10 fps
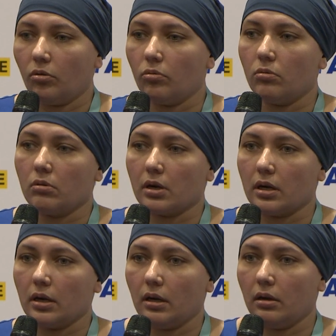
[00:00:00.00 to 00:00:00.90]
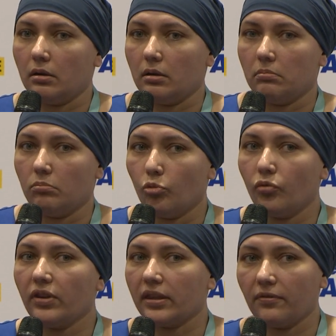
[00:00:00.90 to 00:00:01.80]
or
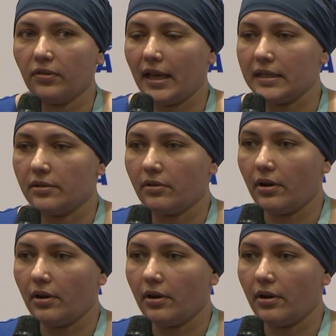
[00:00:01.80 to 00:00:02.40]
moving the flights